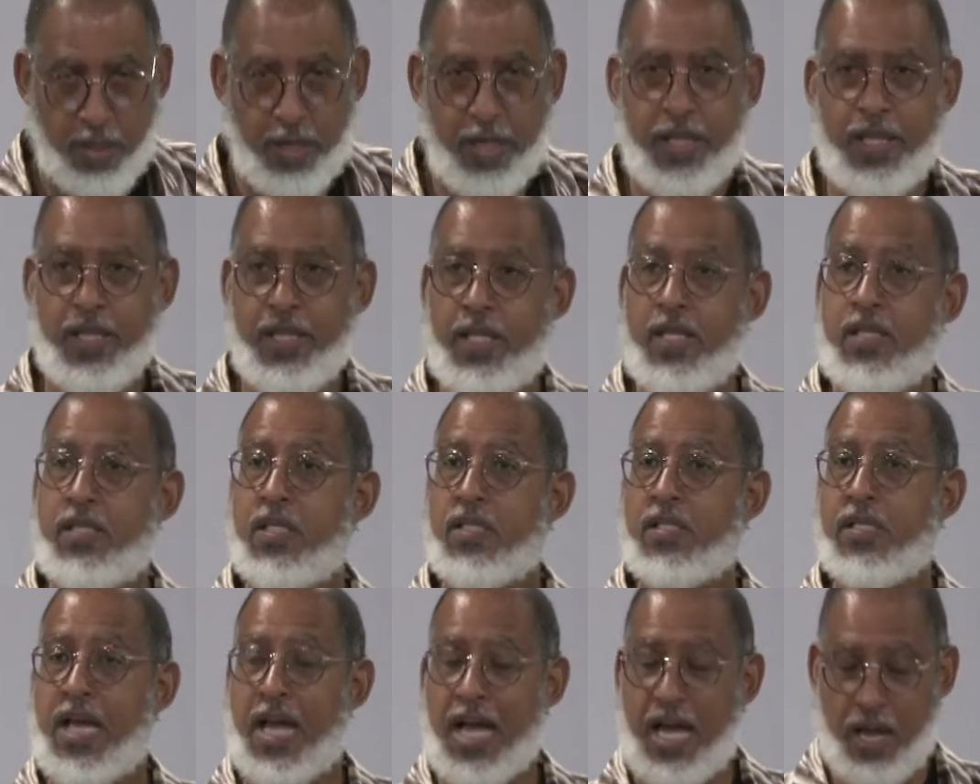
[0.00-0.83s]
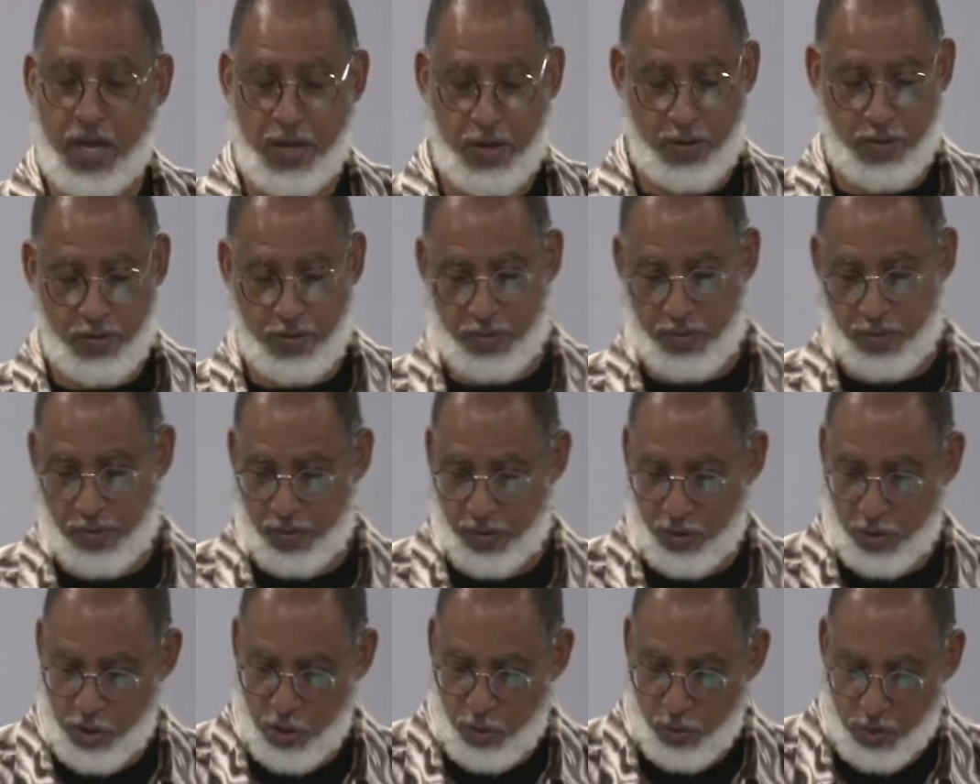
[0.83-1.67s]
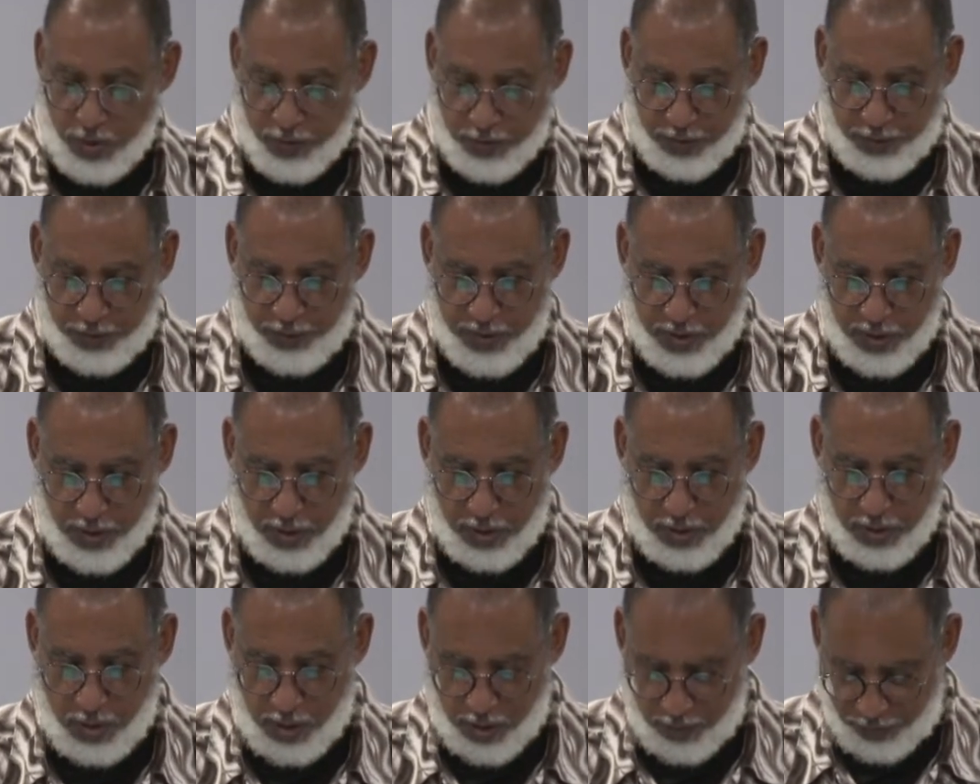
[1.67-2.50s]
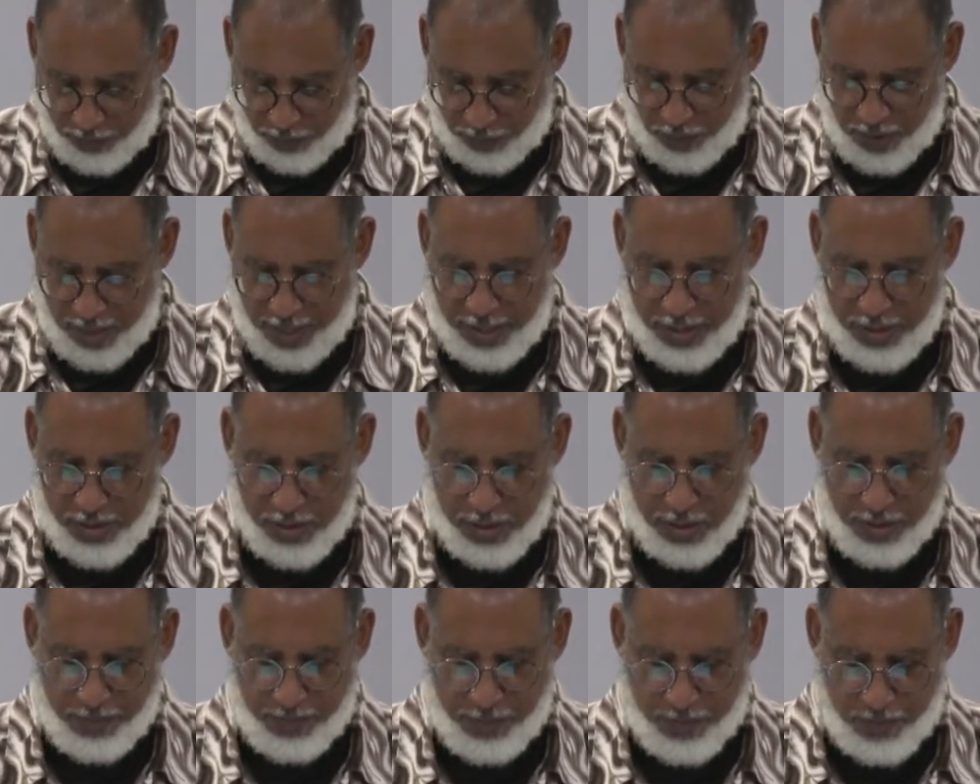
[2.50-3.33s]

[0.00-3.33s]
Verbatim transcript: And this is how you will fulfill the law of Christ.